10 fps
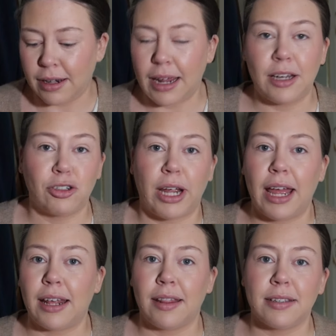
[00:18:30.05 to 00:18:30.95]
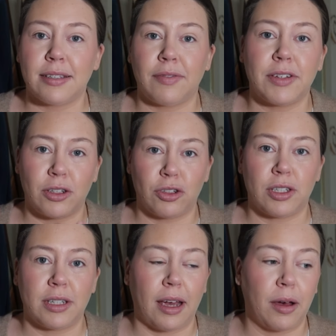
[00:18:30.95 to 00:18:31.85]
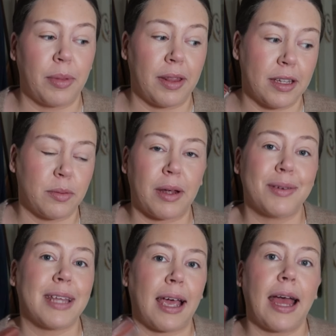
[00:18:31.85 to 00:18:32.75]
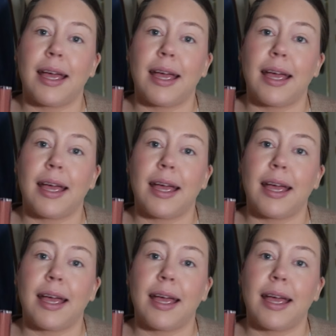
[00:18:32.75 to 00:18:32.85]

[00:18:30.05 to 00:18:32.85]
I didn't try any of this stuff until just now, but this one I was like,